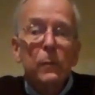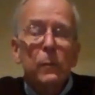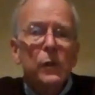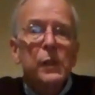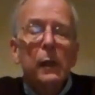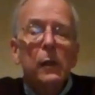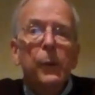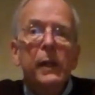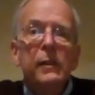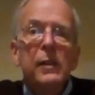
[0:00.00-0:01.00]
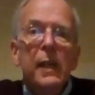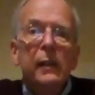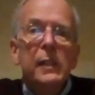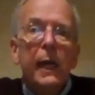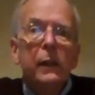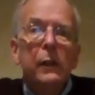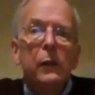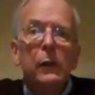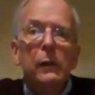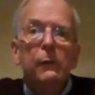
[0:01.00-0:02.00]
celebrate the
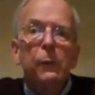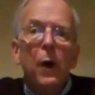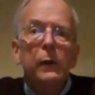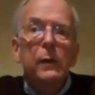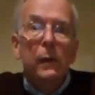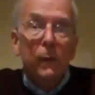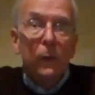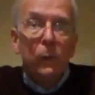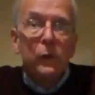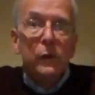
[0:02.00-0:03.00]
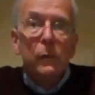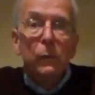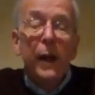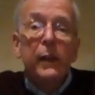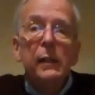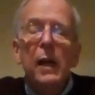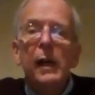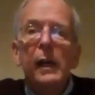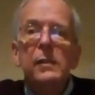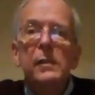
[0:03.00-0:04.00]
centennial of what was recognized